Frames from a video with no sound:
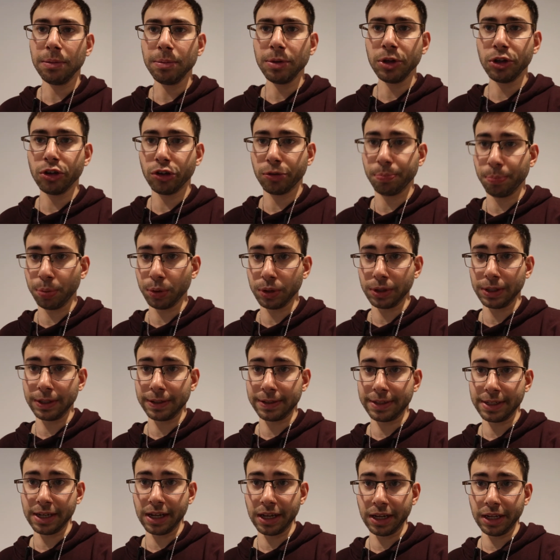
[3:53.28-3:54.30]
Let me just put
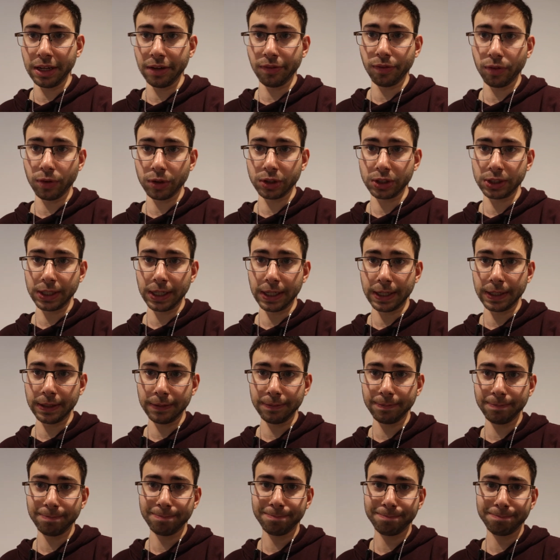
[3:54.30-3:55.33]
this down here for a
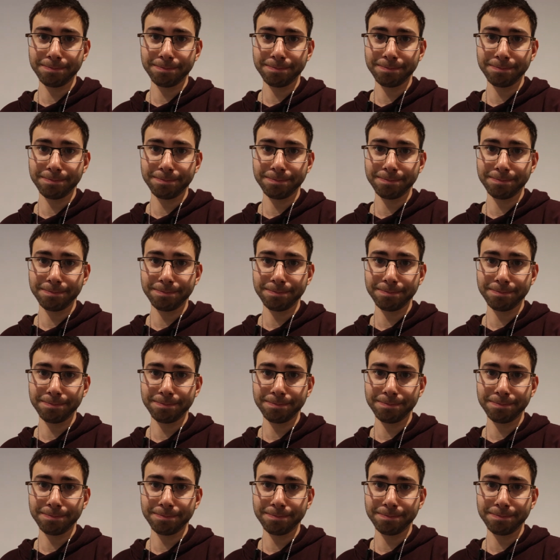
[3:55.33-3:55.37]
second.